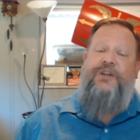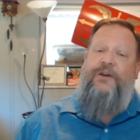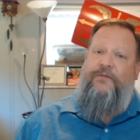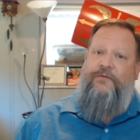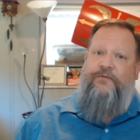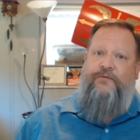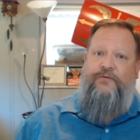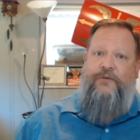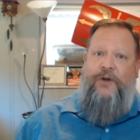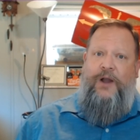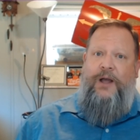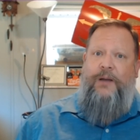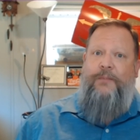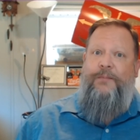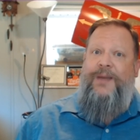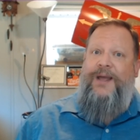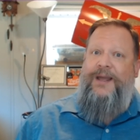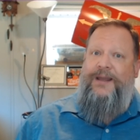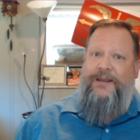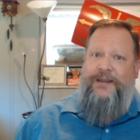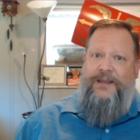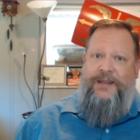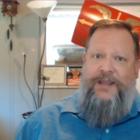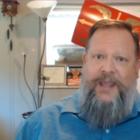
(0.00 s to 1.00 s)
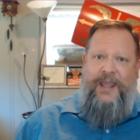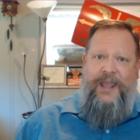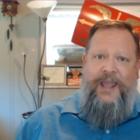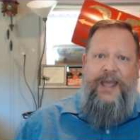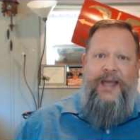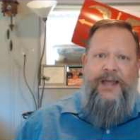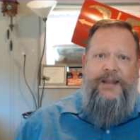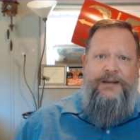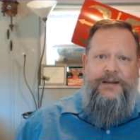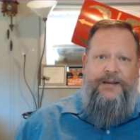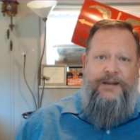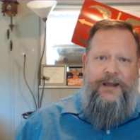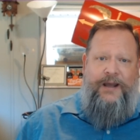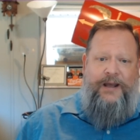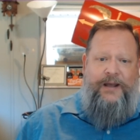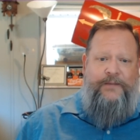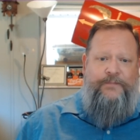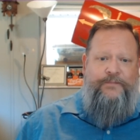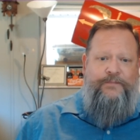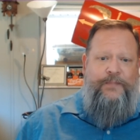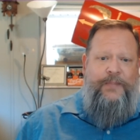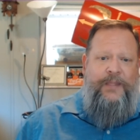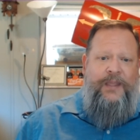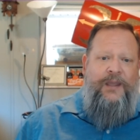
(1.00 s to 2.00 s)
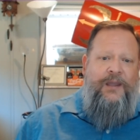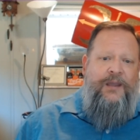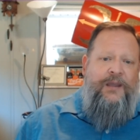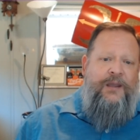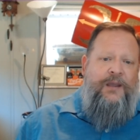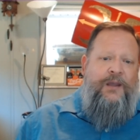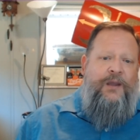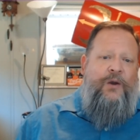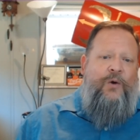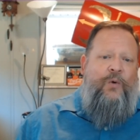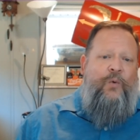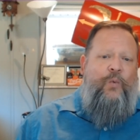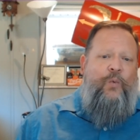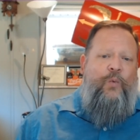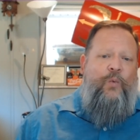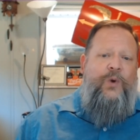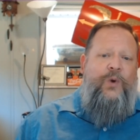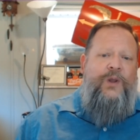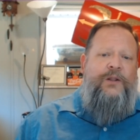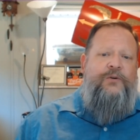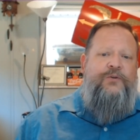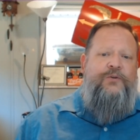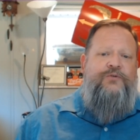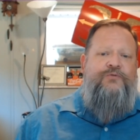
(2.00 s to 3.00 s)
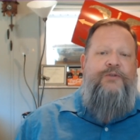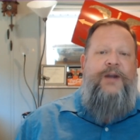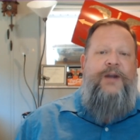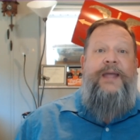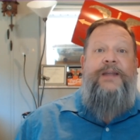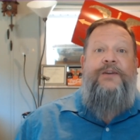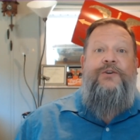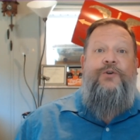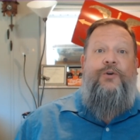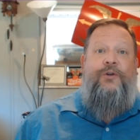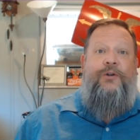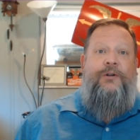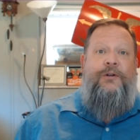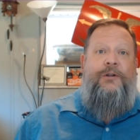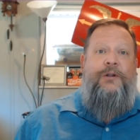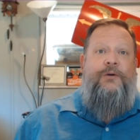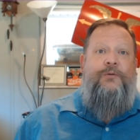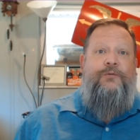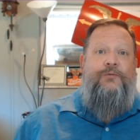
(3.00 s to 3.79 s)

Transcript: from Canada. Willard Randall